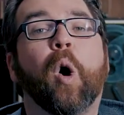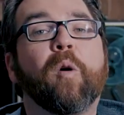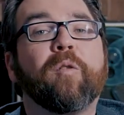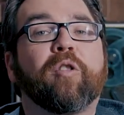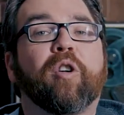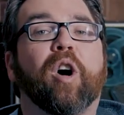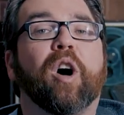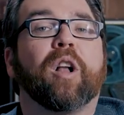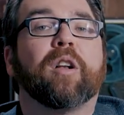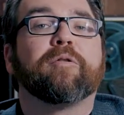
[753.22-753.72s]

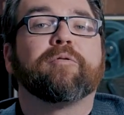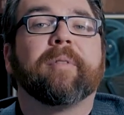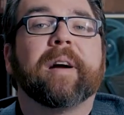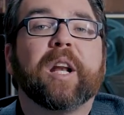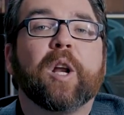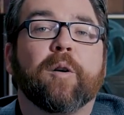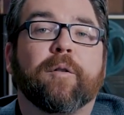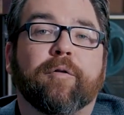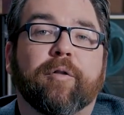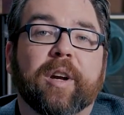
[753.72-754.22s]
Overall,
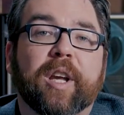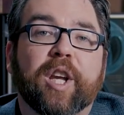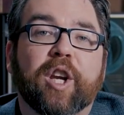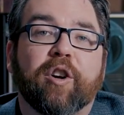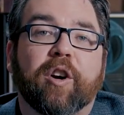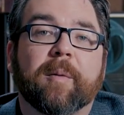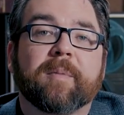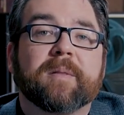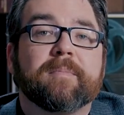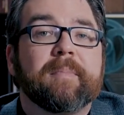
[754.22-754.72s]
Radio Free
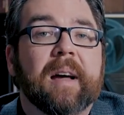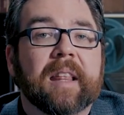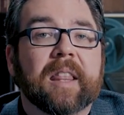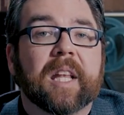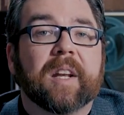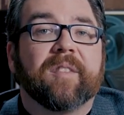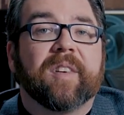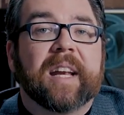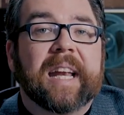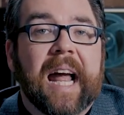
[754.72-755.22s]
Europe's
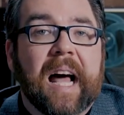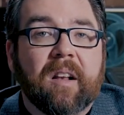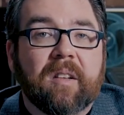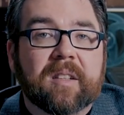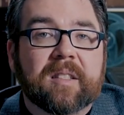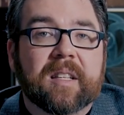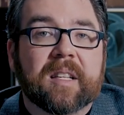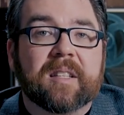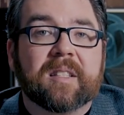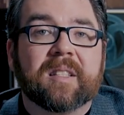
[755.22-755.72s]
method of
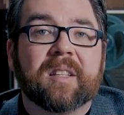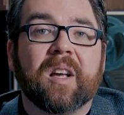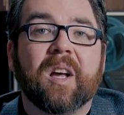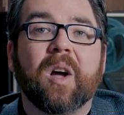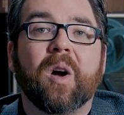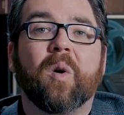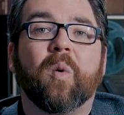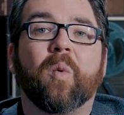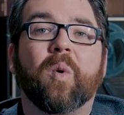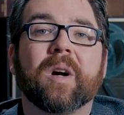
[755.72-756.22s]
analysis
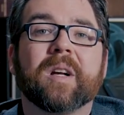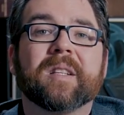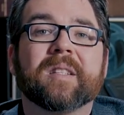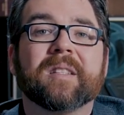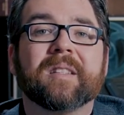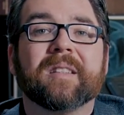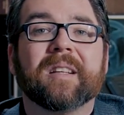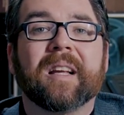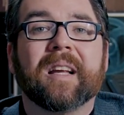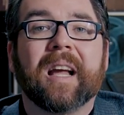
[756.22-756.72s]

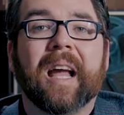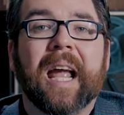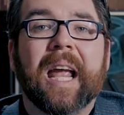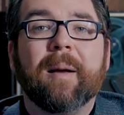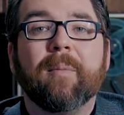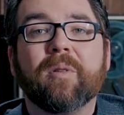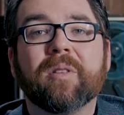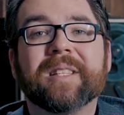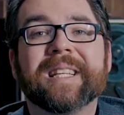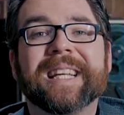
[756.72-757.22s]
was
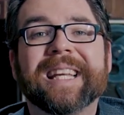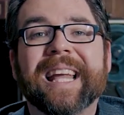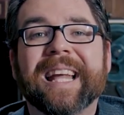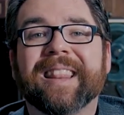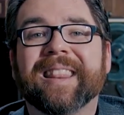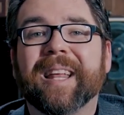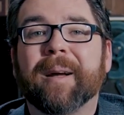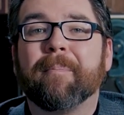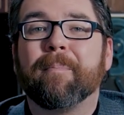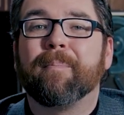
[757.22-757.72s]
able to
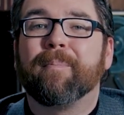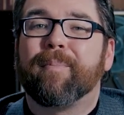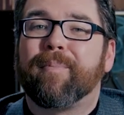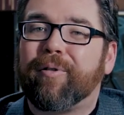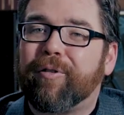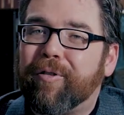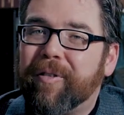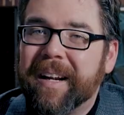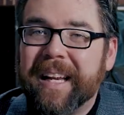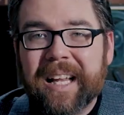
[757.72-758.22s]
get them
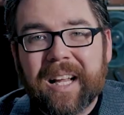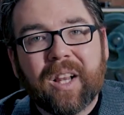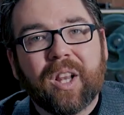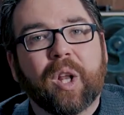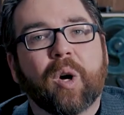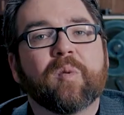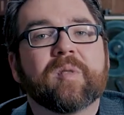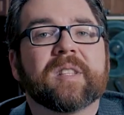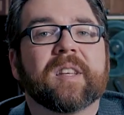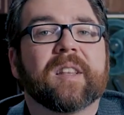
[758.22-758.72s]
pretty
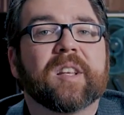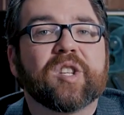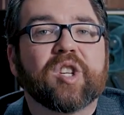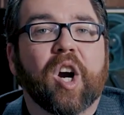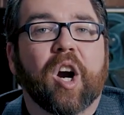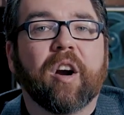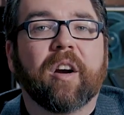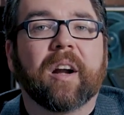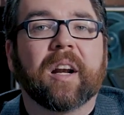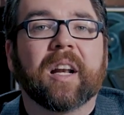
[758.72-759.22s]
close to the
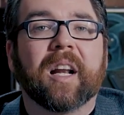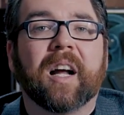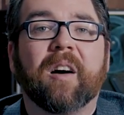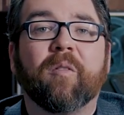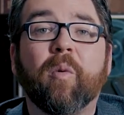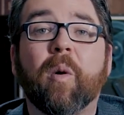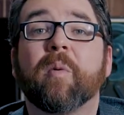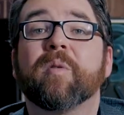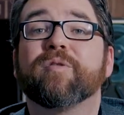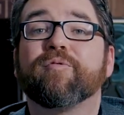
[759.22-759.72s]
target
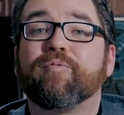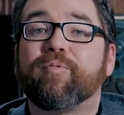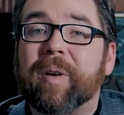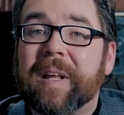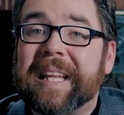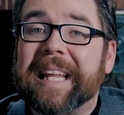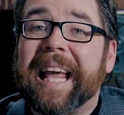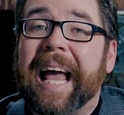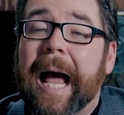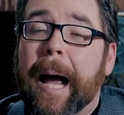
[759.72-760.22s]
of what was
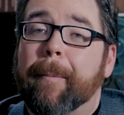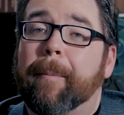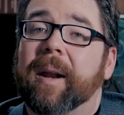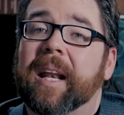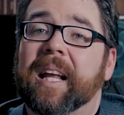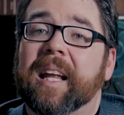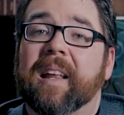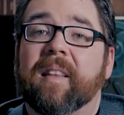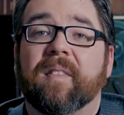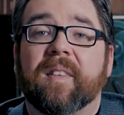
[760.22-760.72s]
really
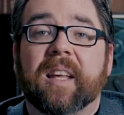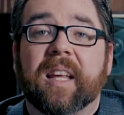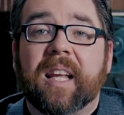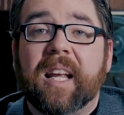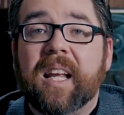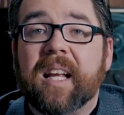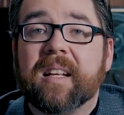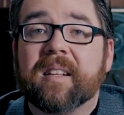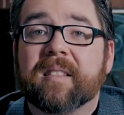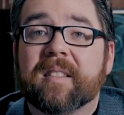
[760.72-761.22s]
happening in the
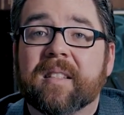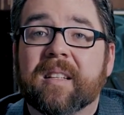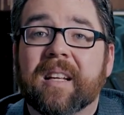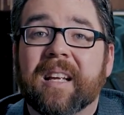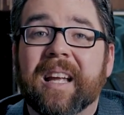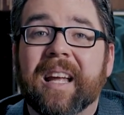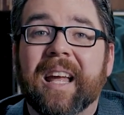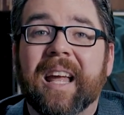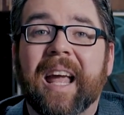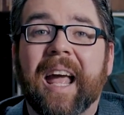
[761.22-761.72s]
East,
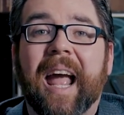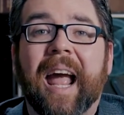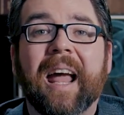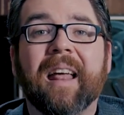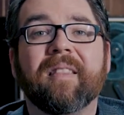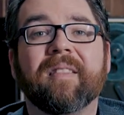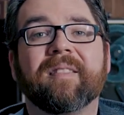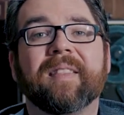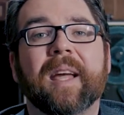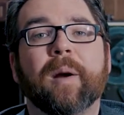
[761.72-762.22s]

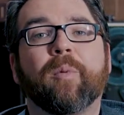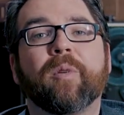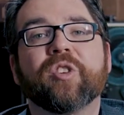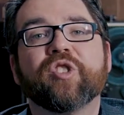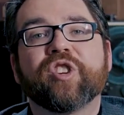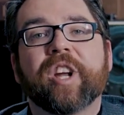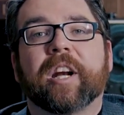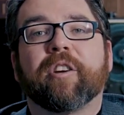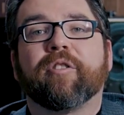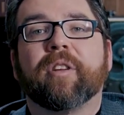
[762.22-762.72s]
and they were
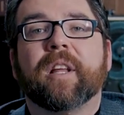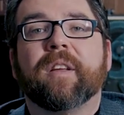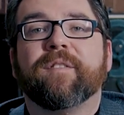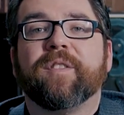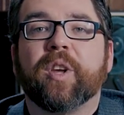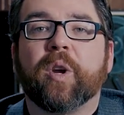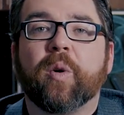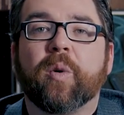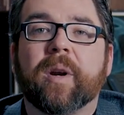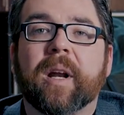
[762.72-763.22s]
generally
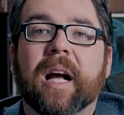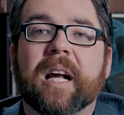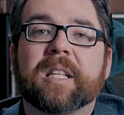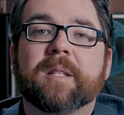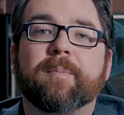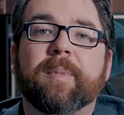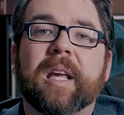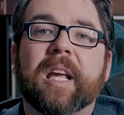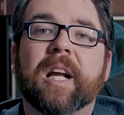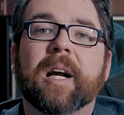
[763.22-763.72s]
viewed
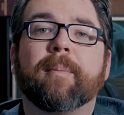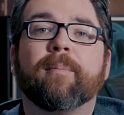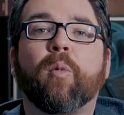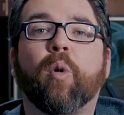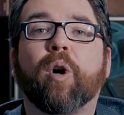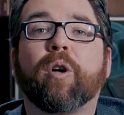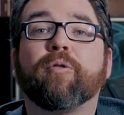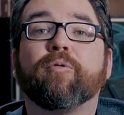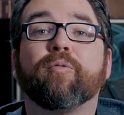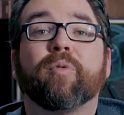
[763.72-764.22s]
as being a
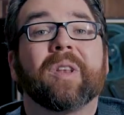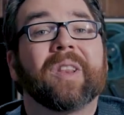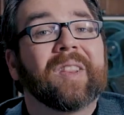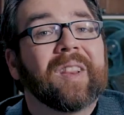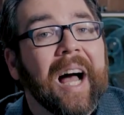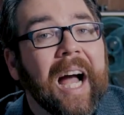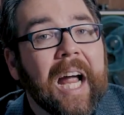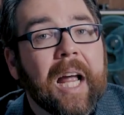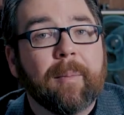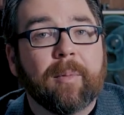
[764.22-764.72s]
more
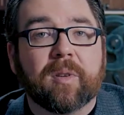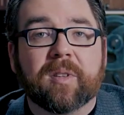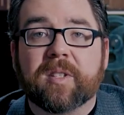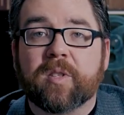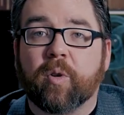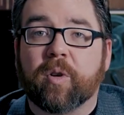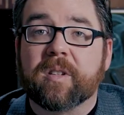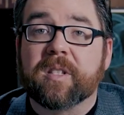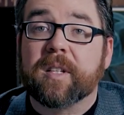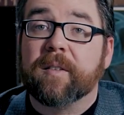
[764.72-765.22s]
reliable
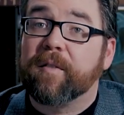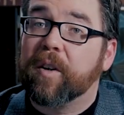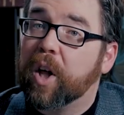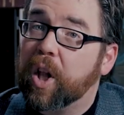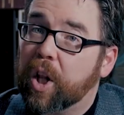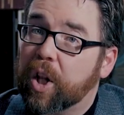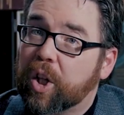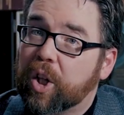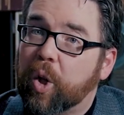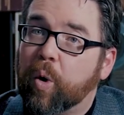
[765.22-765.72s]
source of
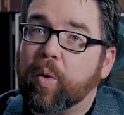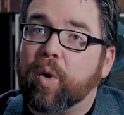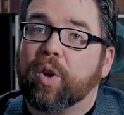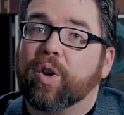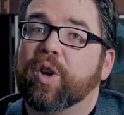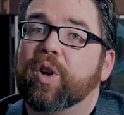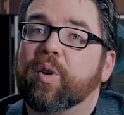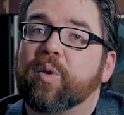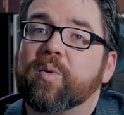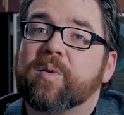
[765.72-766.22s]

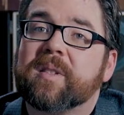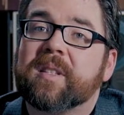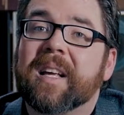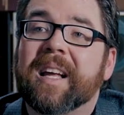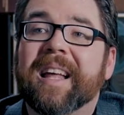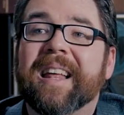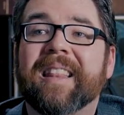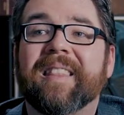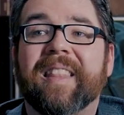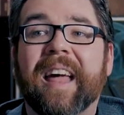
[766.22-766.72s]
local news
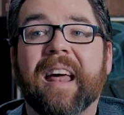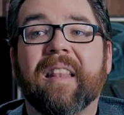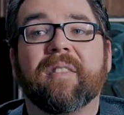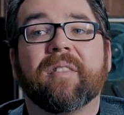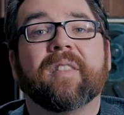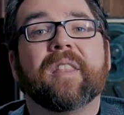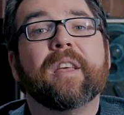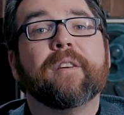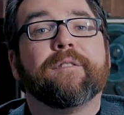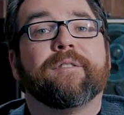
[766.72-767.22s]

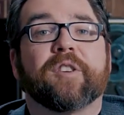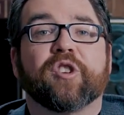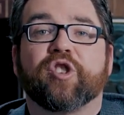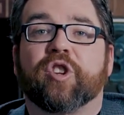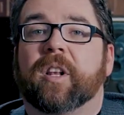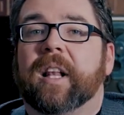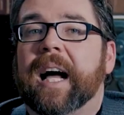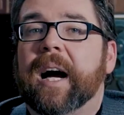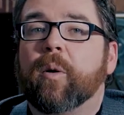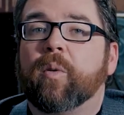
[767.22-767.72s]
than the
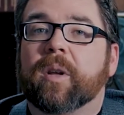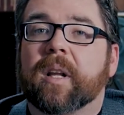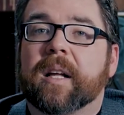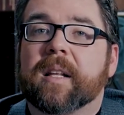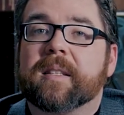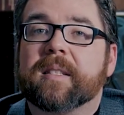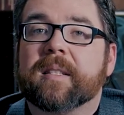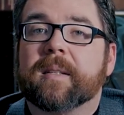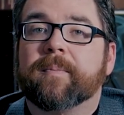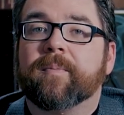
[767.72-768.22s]
official
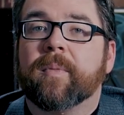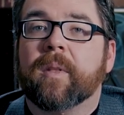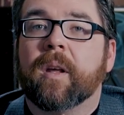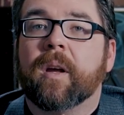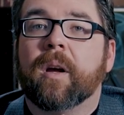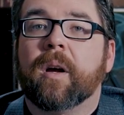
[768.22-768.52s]
outlets.